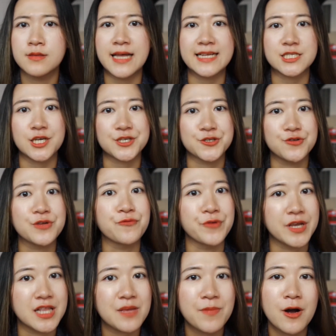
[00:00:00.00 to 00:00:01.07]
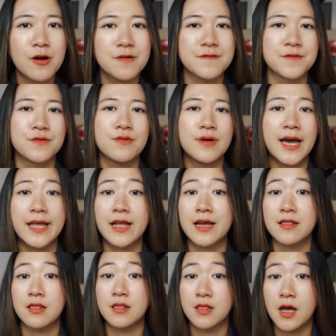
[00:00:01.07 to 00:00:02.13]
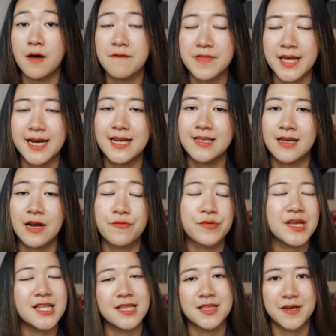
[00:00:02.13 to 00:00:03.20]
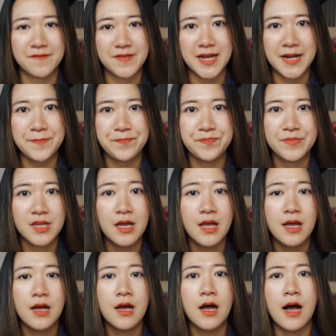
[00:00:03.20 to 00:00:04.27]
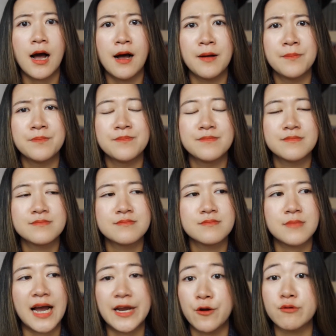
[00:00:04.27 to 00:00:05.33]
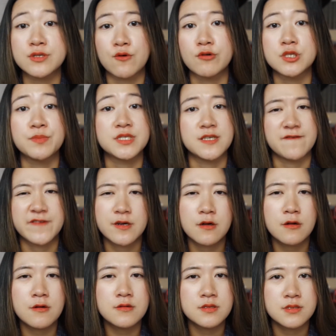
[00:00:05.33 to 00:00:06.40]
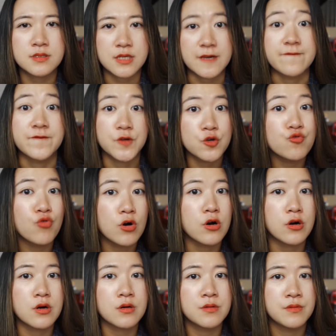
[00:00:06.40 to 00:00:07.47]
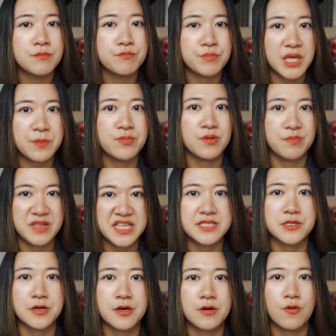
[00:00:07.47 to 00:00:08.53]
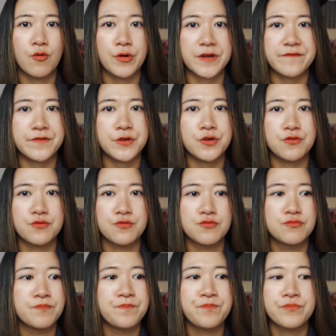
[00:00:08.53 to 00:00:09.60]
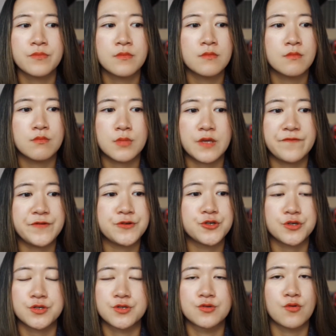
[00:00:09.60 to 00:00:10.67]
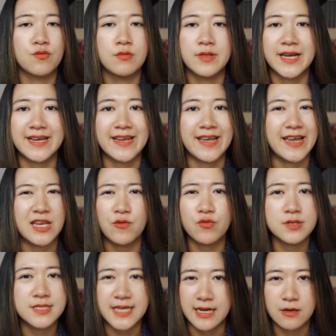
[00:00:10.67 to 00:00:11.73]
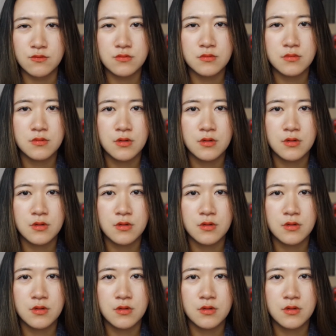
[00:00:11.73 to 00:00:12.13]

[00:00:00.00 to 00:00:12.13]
That's actually really powerful, and I love that. I really love that. I know it's going to be difficult if you are a people pleaser, or if you just don't let anyone down.